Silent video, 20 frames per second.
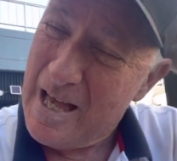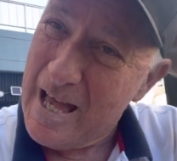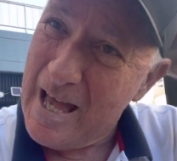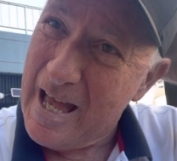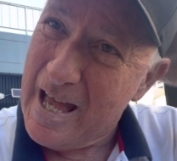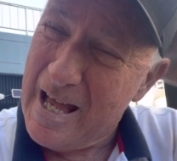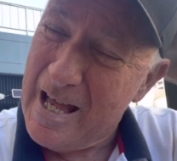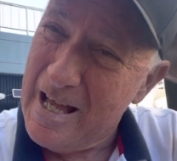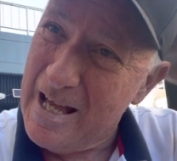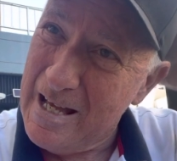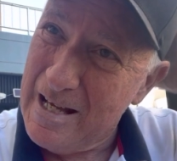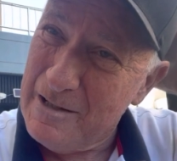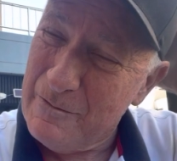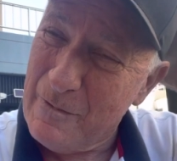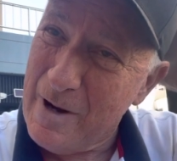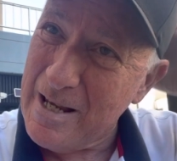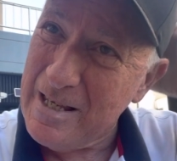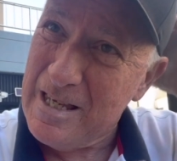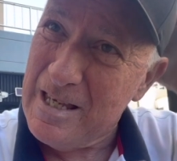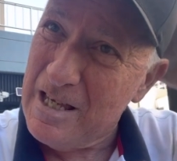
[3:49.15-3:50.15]
and
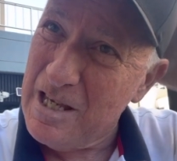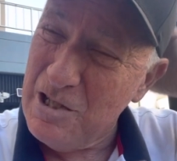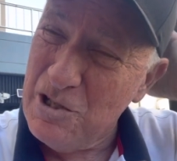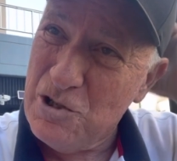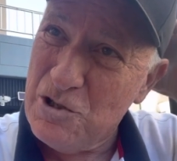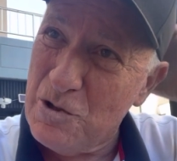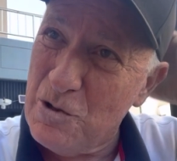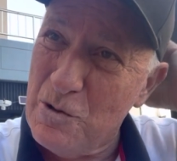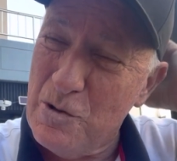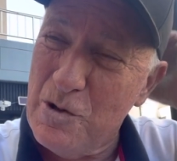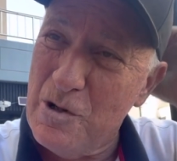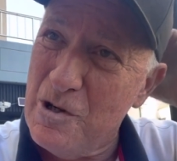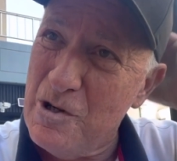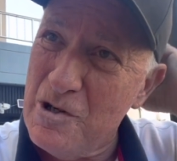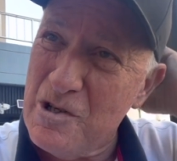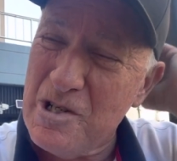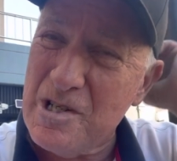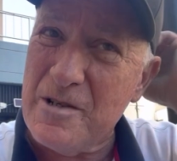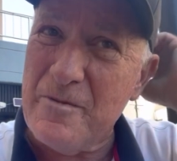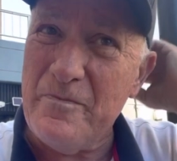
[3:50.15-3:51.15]
Waikiki
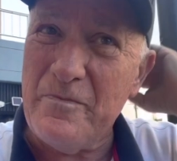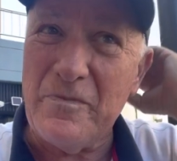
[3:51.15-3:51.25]
shores.